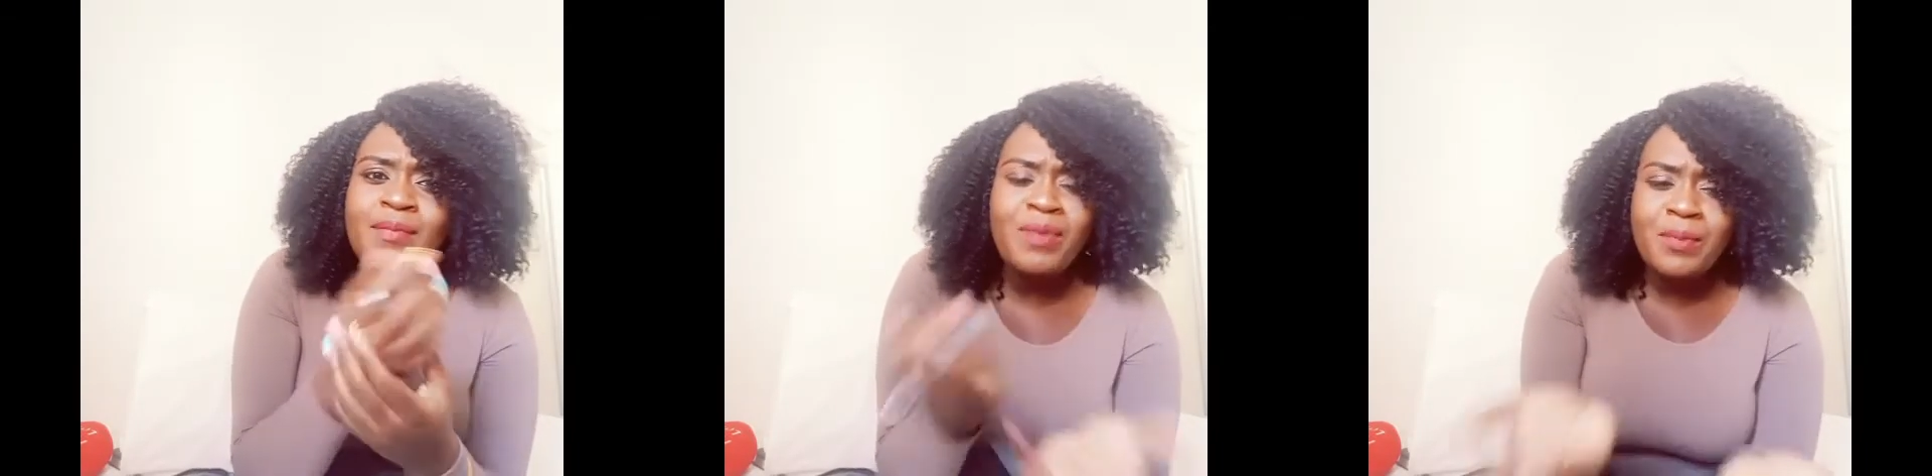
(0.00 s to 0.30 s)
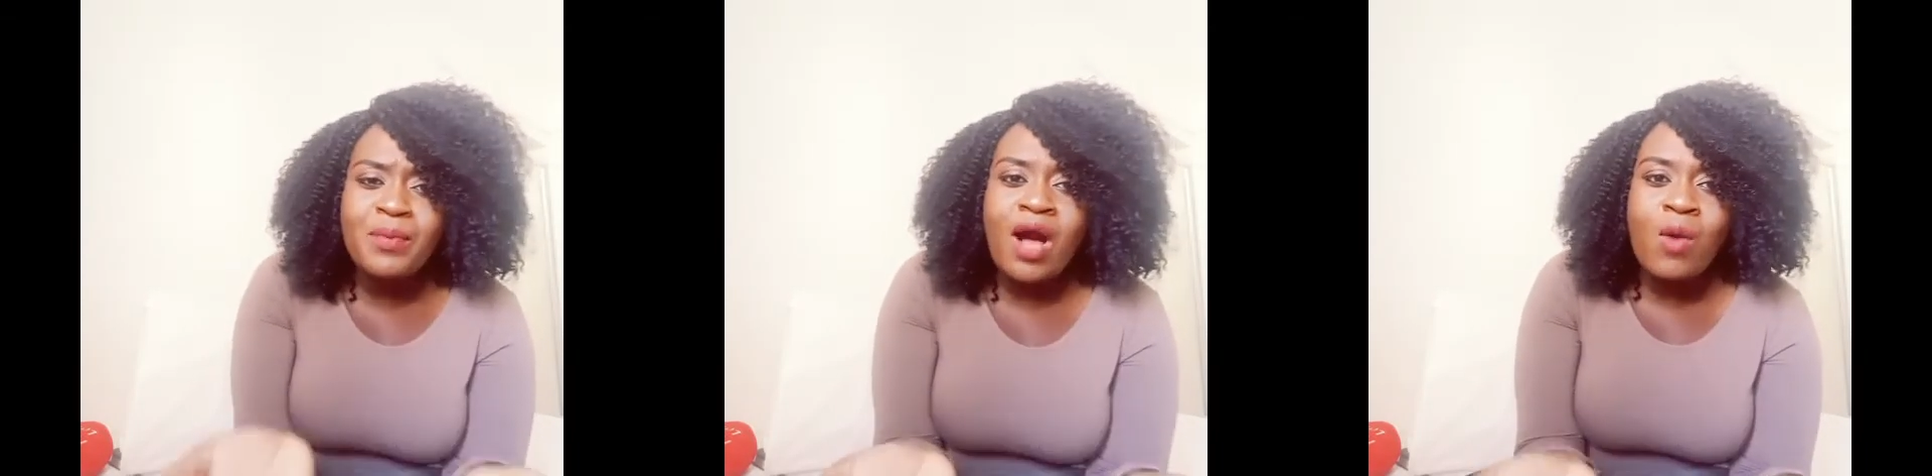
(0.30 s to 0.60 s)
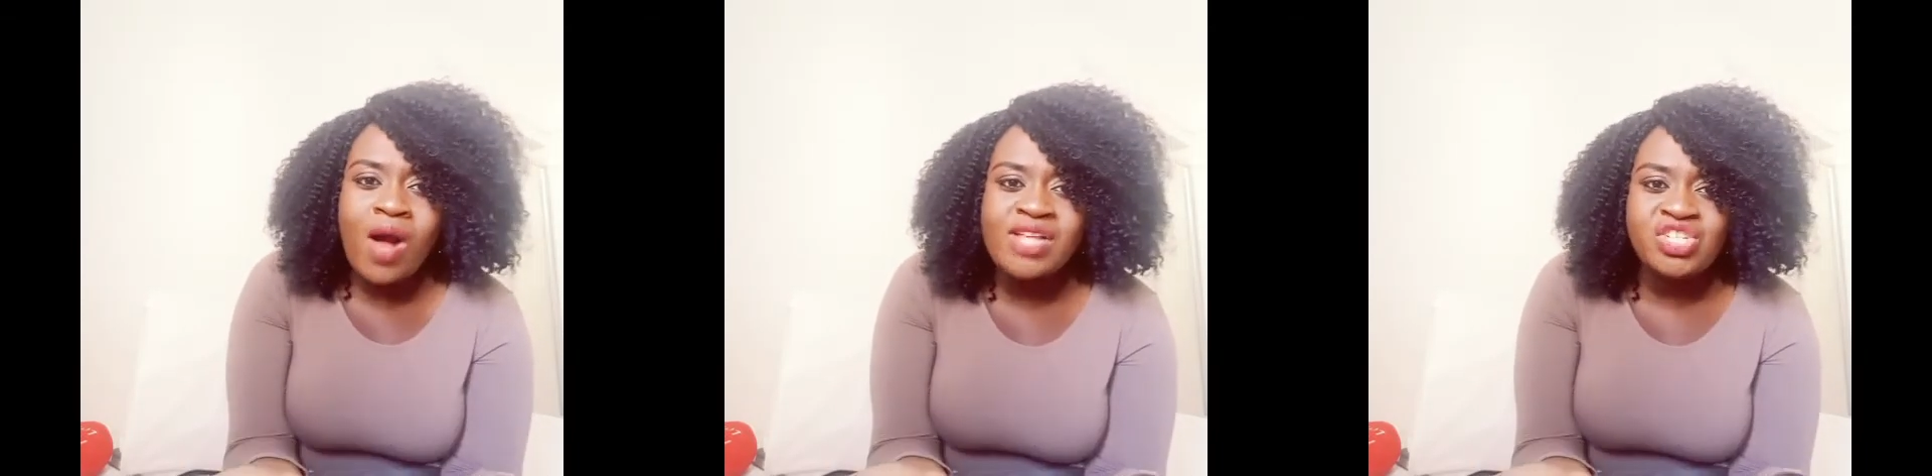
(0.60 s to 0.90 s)
people
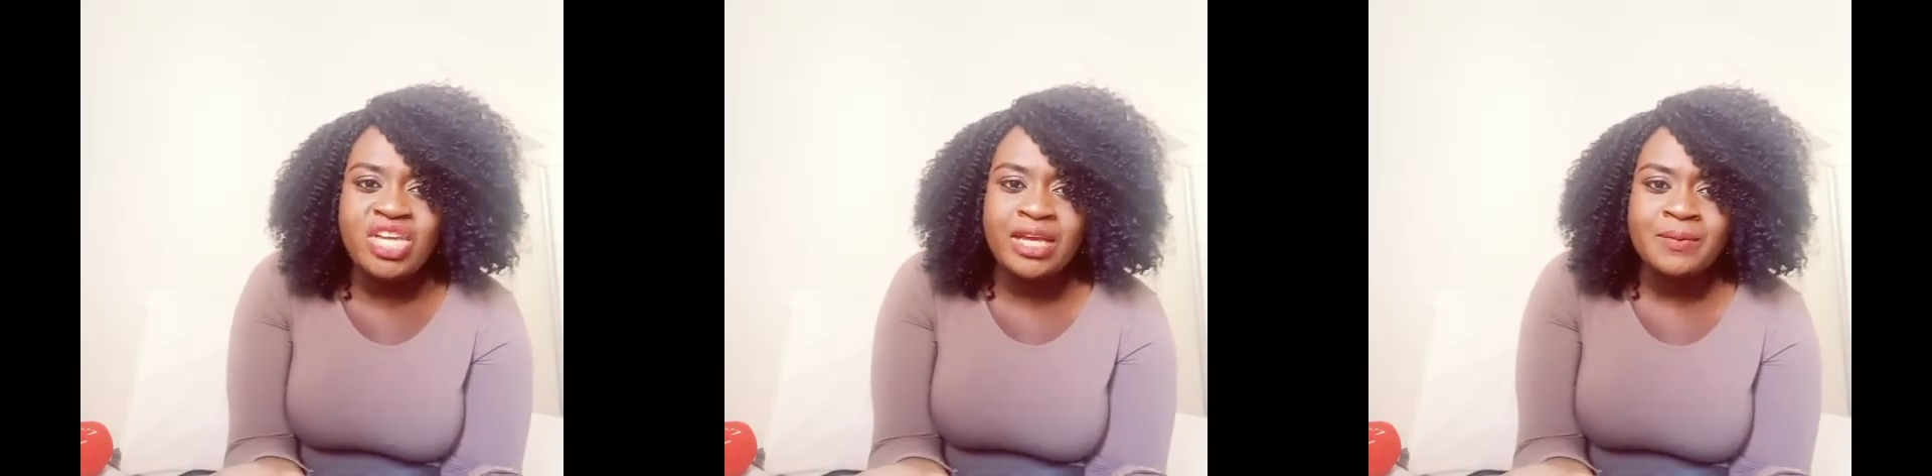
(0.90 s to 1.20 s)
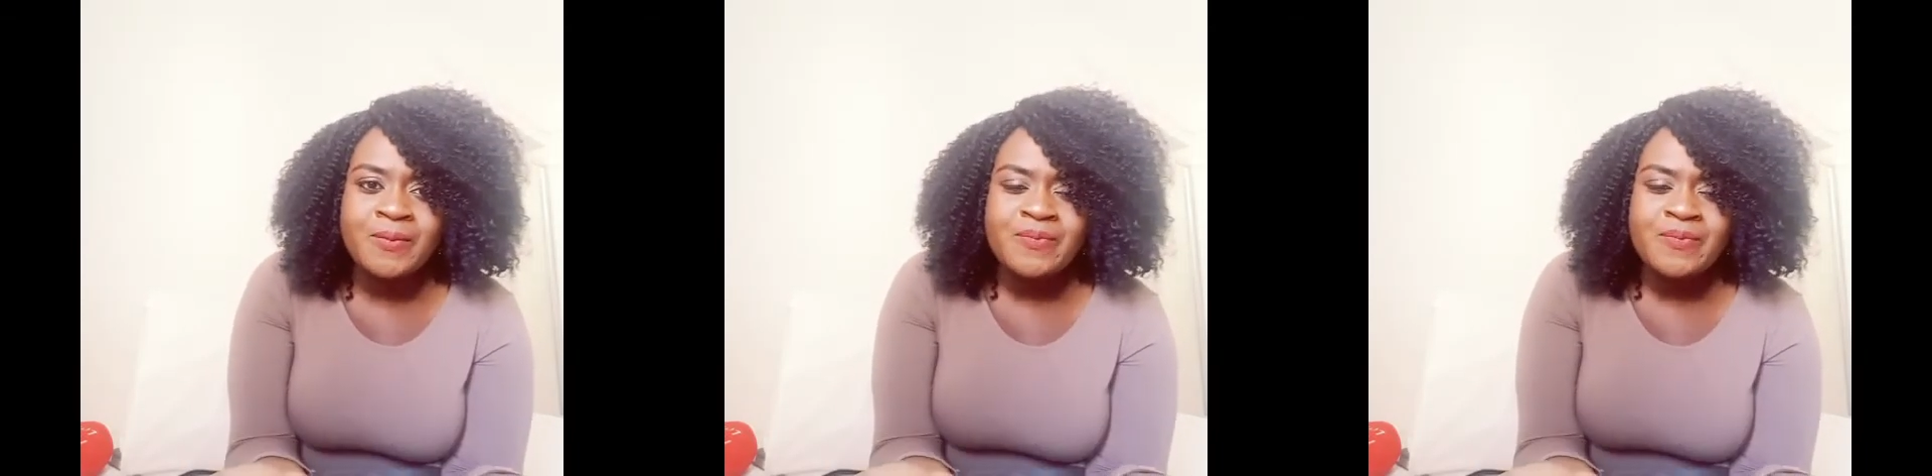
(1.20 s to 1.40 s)
are watching.